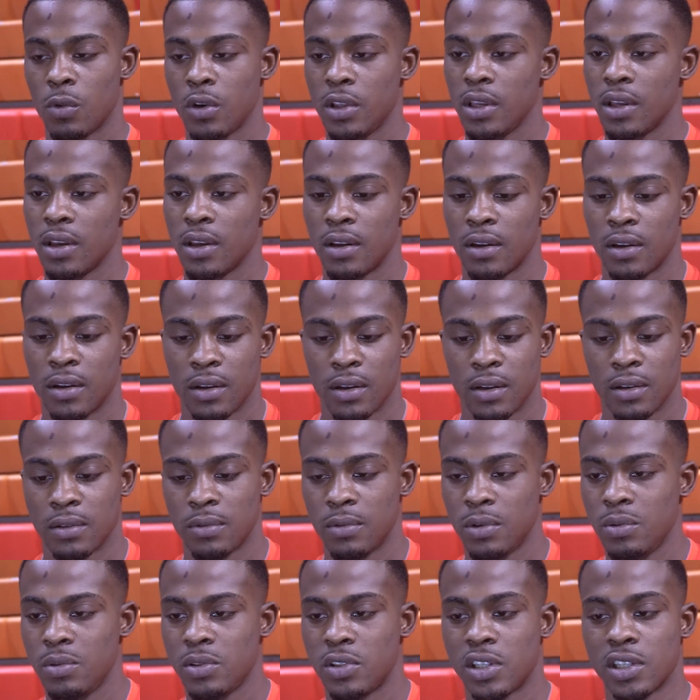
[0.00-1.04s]
Well, yeah,
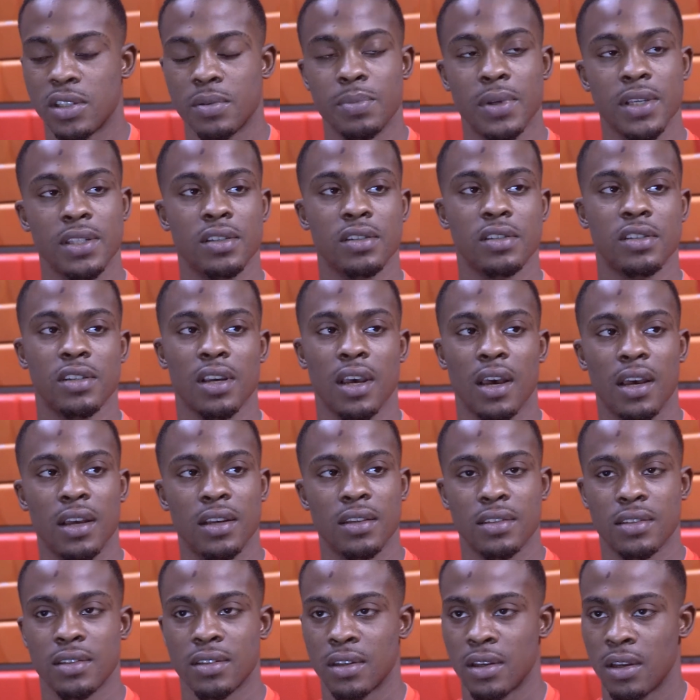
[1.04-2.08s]
we was just missing
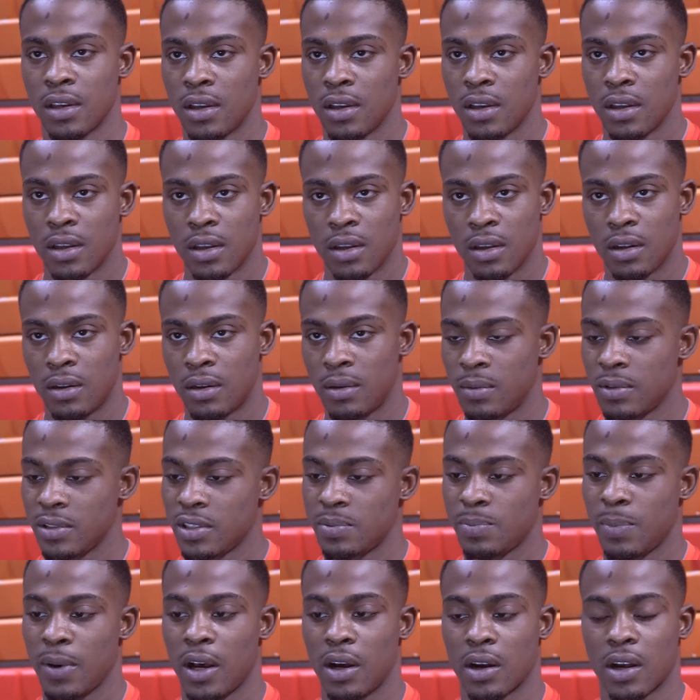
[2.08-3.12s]
shots.
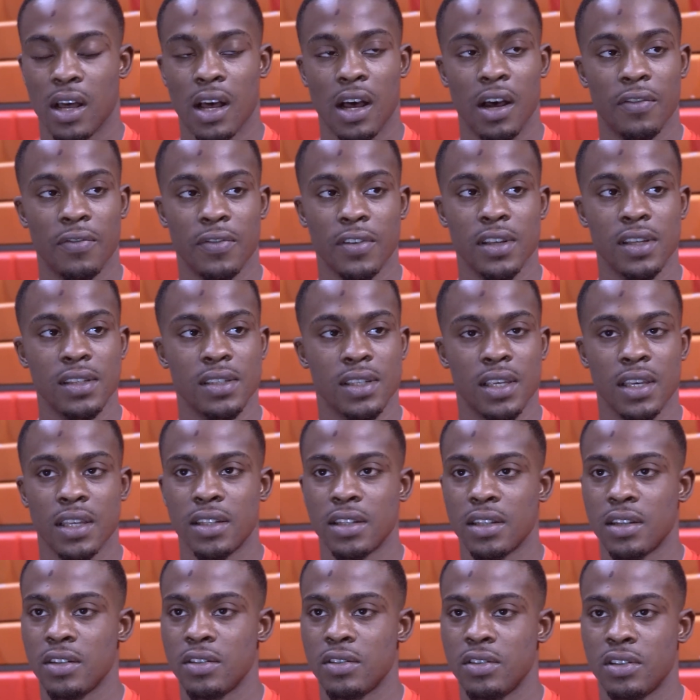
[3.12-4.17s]
It's about confidence,
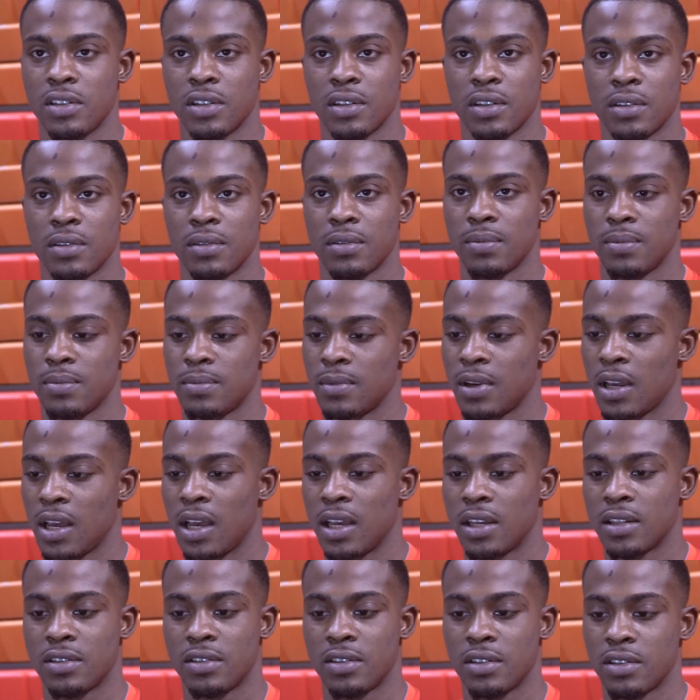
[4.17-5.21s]
getting in the gym.
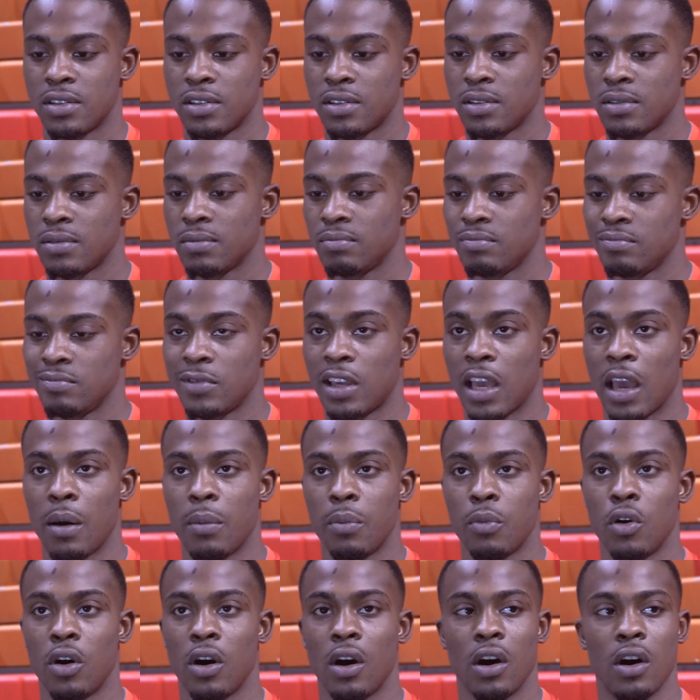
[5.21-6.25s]
Guys just got
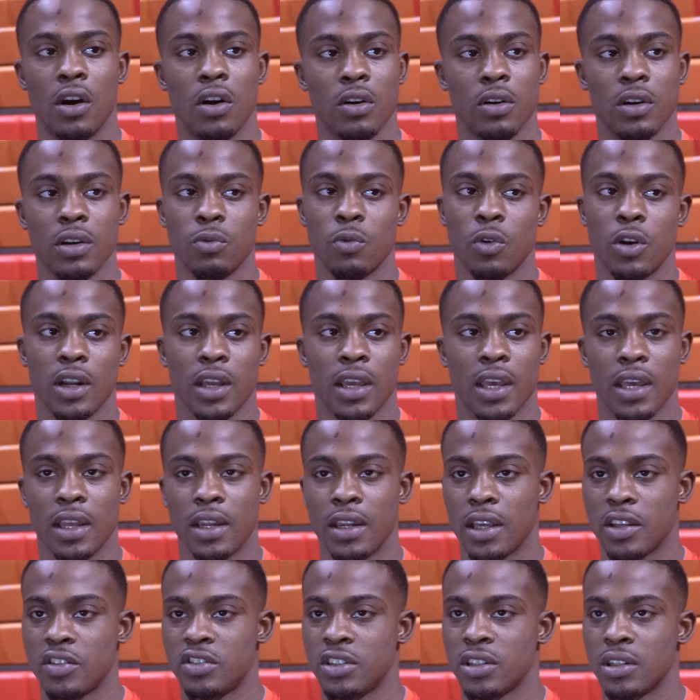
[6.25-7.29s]
more hungry, want to get
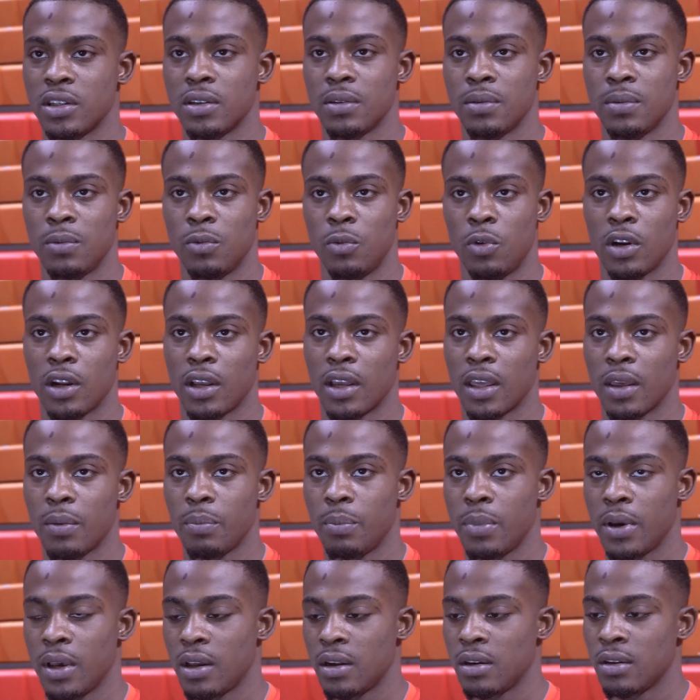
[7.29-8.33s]
in the gym, want to
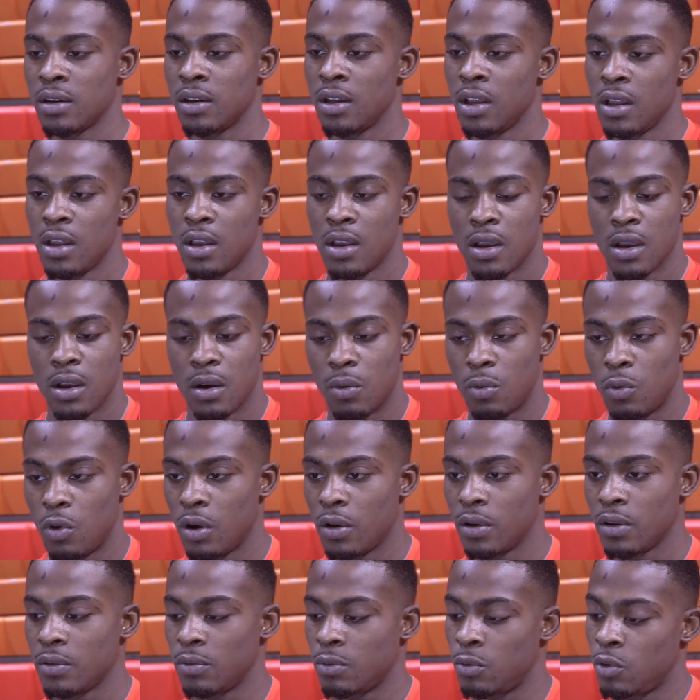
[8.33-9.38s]
get better,
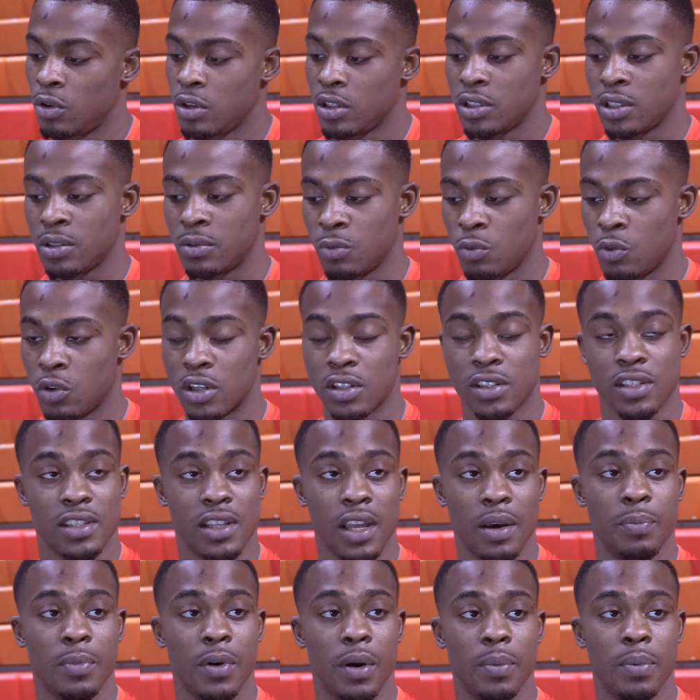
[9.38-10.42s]
want to
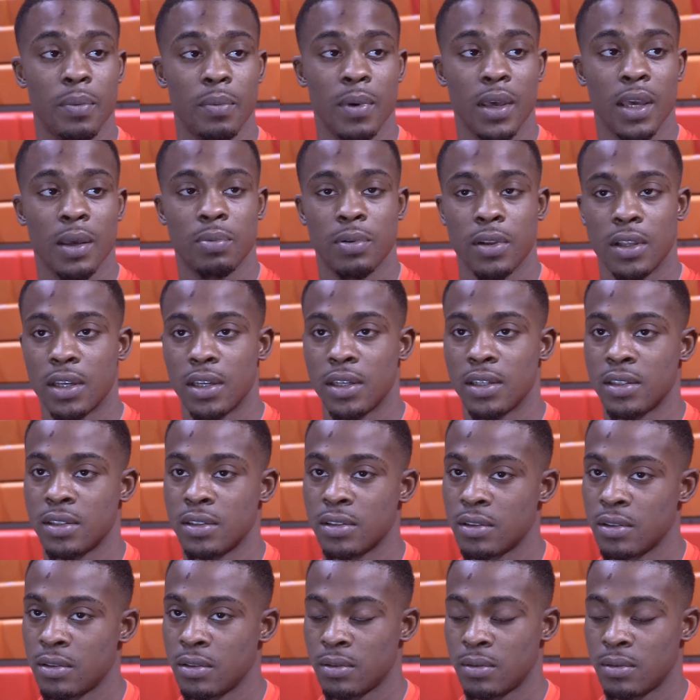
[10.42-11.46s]
step up and make plays.